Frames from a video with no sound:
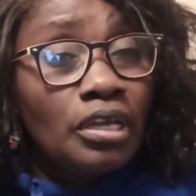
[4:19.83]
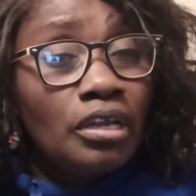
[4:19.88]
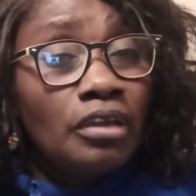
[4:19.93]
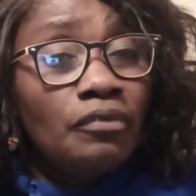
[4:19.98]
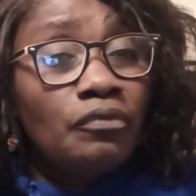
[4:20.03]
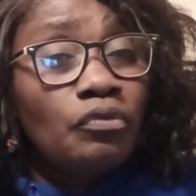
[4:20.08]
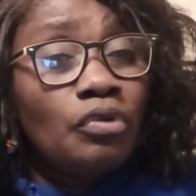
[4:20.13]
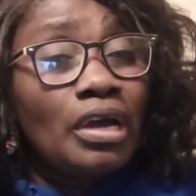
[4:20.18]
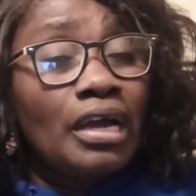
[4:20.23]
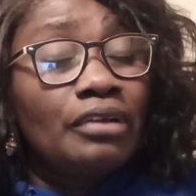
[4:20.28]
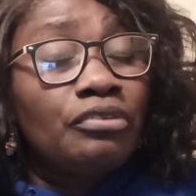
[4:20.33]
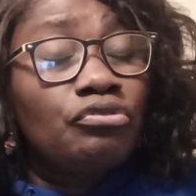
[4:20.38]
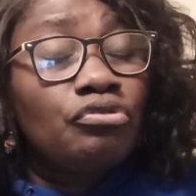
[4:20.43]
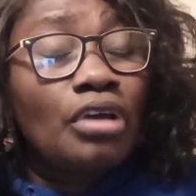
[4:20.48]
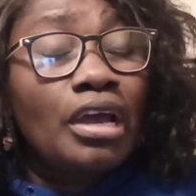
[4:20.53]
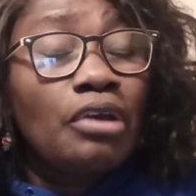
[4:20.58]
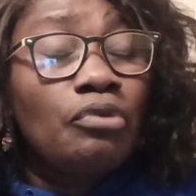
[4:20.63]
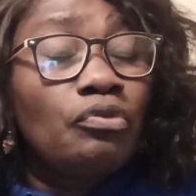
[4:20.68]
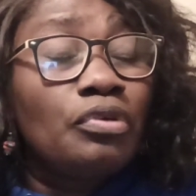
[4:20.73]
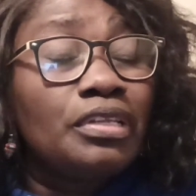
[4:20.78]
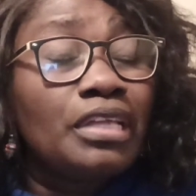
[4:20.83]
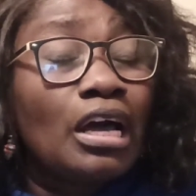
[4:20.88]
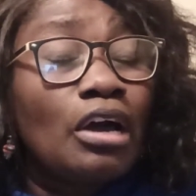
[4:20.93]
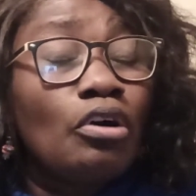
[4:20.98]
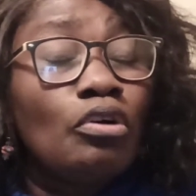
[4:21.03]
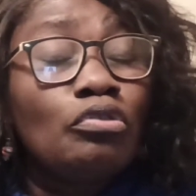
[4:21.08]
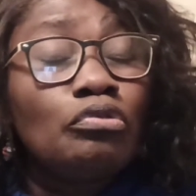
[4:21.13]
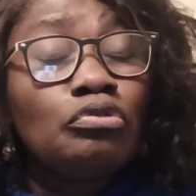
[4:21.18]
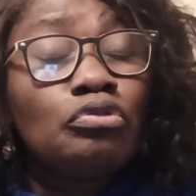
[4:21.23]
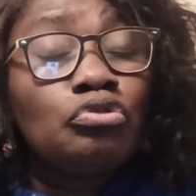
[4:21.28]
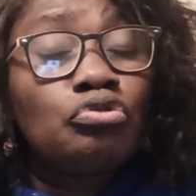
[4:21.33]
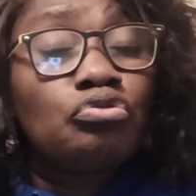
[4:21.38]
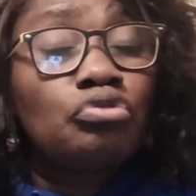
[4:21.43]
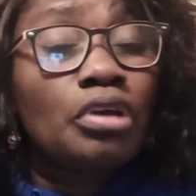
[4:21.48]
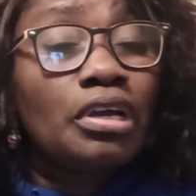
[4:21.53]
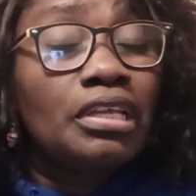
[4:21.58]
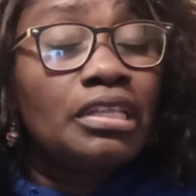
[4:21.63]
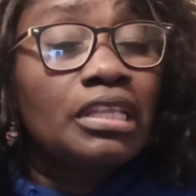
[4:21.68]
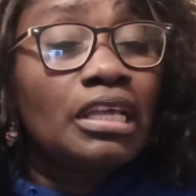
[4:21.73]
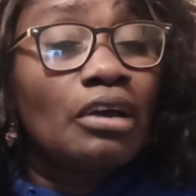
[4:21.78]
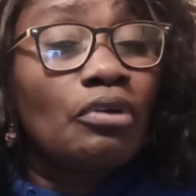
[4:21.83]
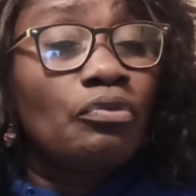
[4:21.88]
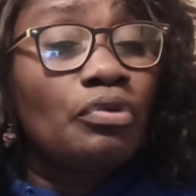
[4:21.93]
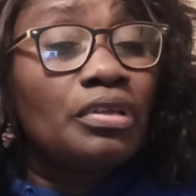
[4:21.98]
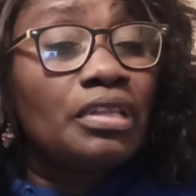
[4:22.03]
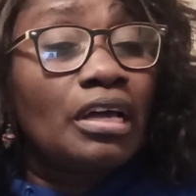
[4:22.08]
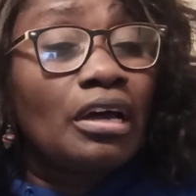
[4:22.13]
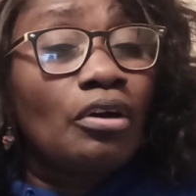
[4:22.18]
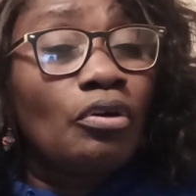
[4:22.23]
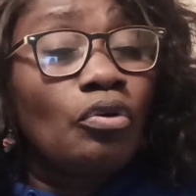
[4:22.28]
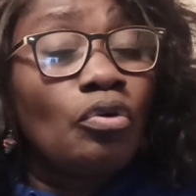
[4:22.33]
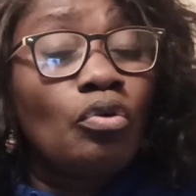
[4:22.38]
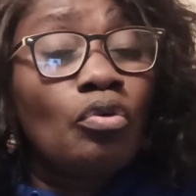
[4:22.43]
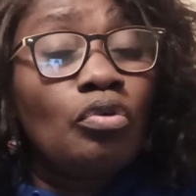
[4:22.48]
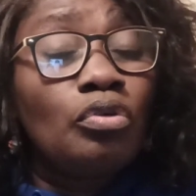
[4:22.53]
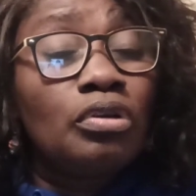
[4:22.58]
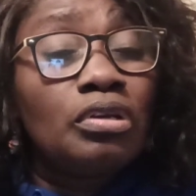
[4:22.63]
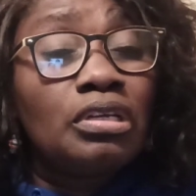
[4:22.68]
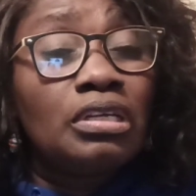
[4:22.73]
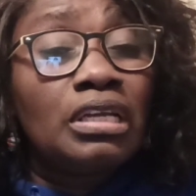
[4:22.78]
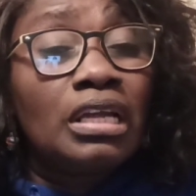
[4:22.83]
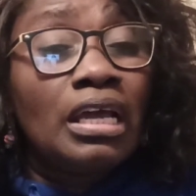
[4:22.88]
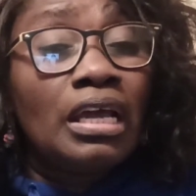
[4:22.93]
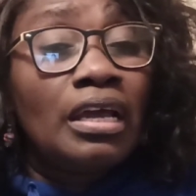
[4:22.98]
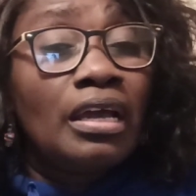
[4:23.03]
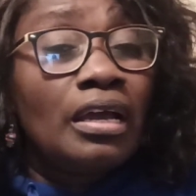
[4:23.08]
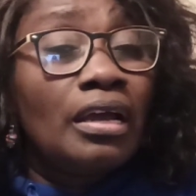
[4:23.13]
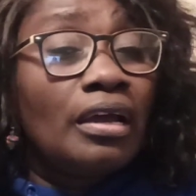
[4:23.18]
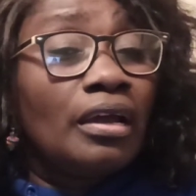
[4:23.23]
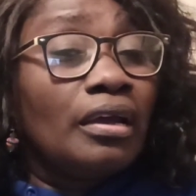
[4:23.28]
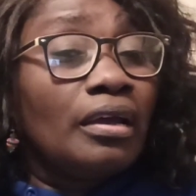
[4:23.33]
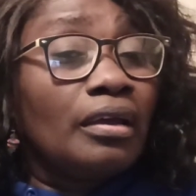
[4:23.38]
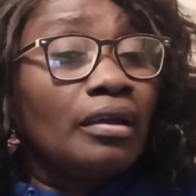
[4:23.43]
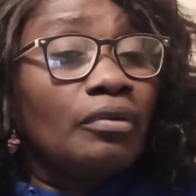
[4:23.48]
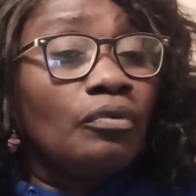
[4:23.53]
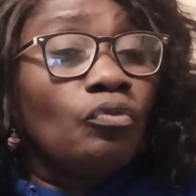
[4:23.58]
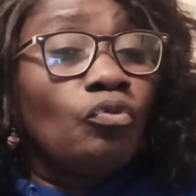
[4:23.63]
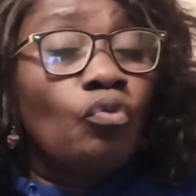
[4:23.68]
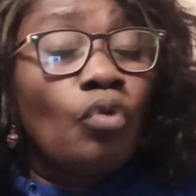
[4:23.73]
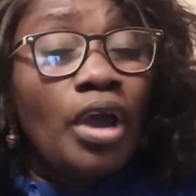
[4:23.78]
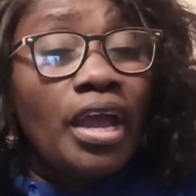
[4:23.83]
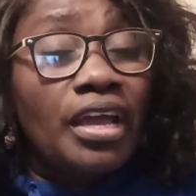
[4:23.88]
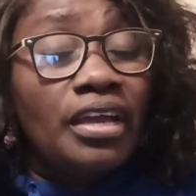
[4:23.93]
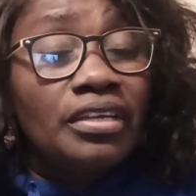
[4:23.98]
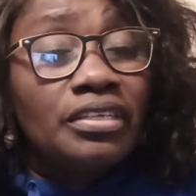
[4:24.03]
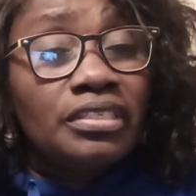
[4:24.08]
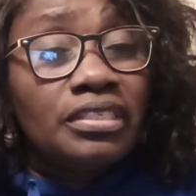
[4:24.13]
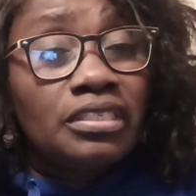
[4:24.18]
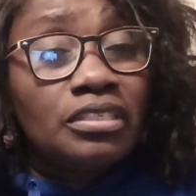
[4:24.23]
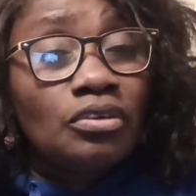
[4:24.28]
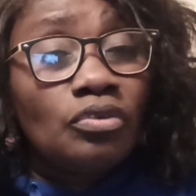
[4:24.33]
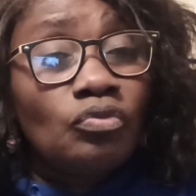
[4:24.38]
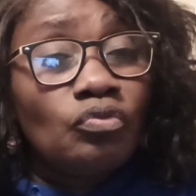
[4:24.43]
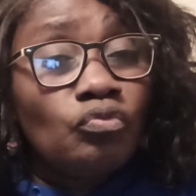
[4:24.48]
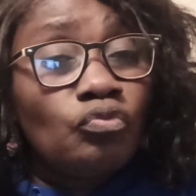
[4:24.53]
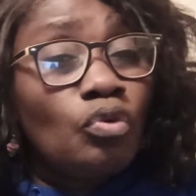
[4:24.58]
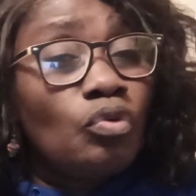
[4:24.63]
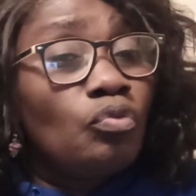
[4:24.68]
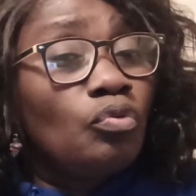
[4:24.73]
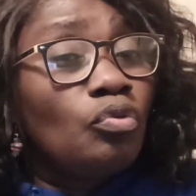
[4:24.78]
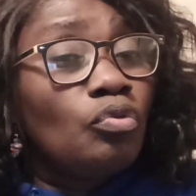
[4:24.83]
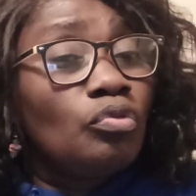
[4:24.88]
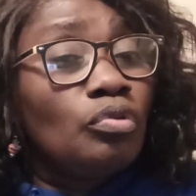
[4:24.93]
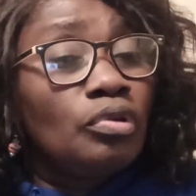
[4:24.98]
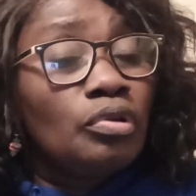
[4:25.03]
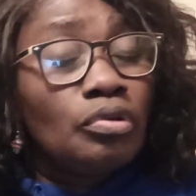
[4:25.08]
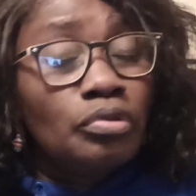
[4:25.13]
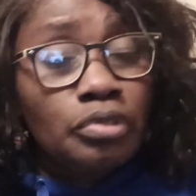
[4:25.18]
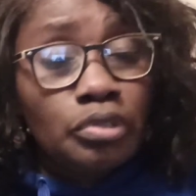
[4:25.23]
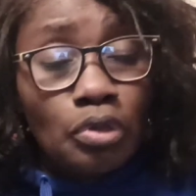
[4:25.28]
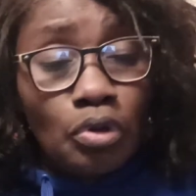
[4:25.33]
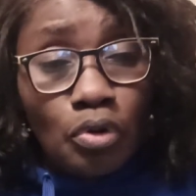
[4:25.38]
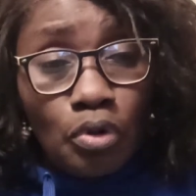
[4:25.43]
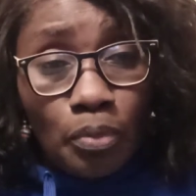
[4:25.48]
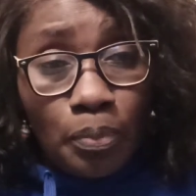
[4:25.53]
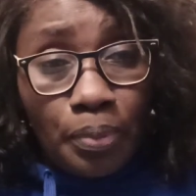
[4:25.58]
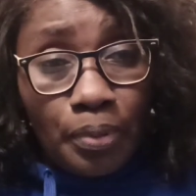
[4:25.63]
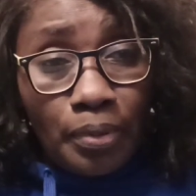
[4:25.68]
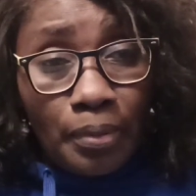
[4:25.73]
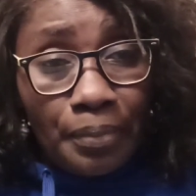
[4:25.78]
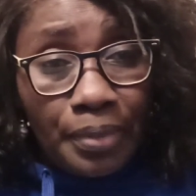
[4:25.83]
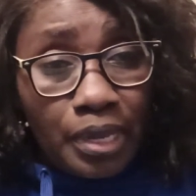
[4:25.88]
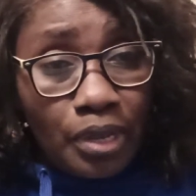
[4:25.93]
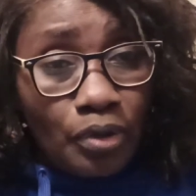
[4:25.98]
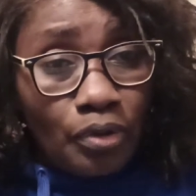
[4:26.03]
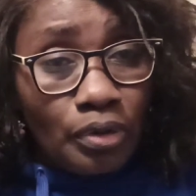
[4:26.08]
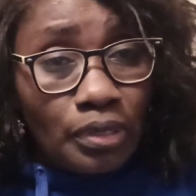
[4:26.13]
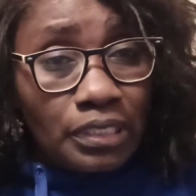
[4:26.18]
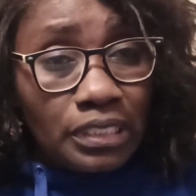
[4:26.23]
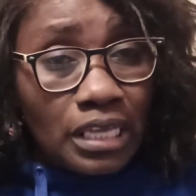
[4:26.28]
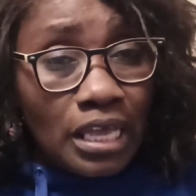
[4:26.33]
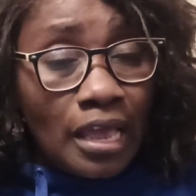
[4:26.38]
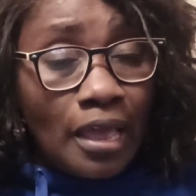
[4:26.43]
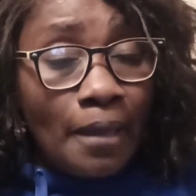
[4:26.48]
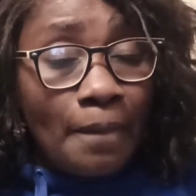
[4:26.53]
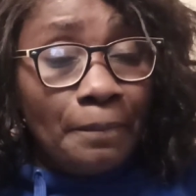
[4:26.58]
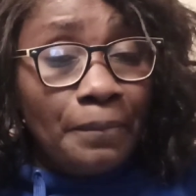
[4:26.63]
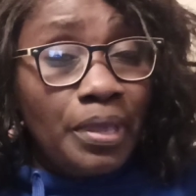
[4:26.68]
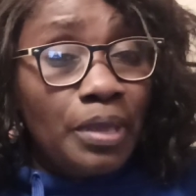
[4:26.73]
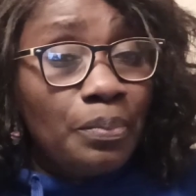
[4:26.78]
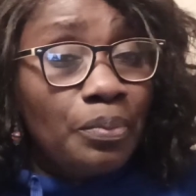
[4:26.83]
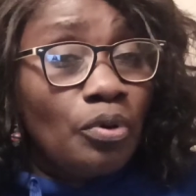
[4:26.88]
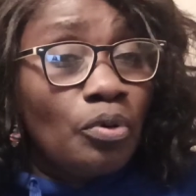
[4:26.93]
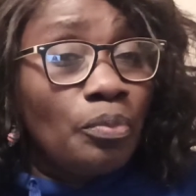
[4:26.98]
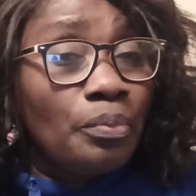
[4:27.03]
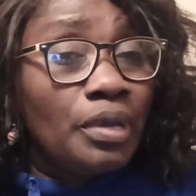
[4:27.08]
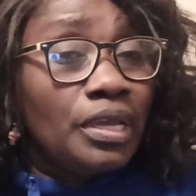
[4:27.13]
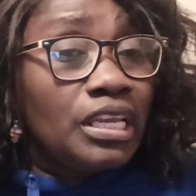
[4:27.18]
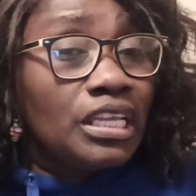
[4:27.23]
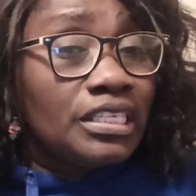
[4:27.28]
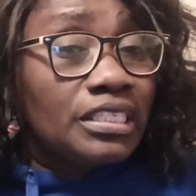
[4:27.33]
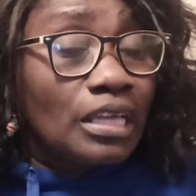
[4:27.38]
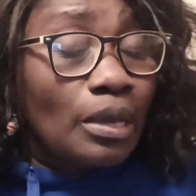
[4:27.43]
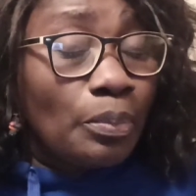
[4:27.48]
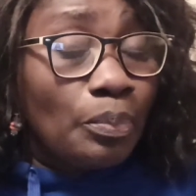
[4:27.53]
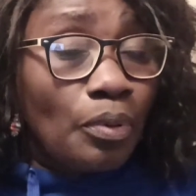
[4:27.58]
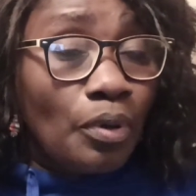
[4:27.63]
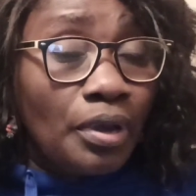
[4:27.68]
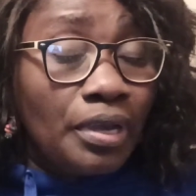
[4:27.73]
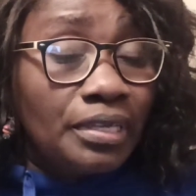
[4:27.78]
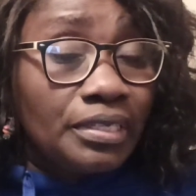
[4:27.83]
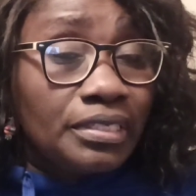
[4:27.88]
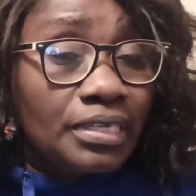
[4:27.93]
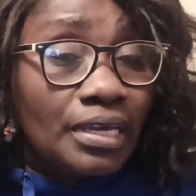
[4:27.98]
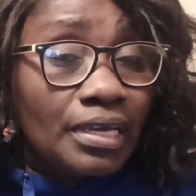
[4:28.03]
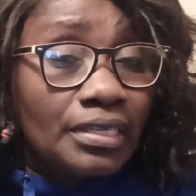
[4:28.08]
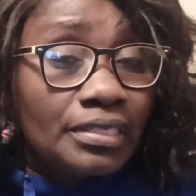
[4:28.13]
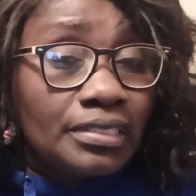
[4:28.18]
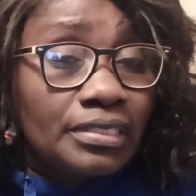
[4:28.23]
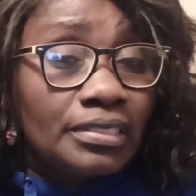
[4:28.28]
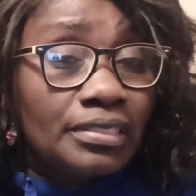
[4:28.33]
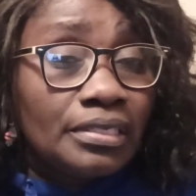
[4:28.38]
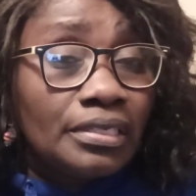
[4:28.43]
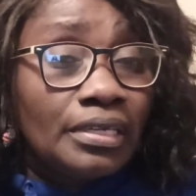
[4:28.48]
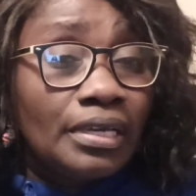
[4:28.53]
if we are trying with our own strength and with our own ways. We will lose hope because people may disappoint us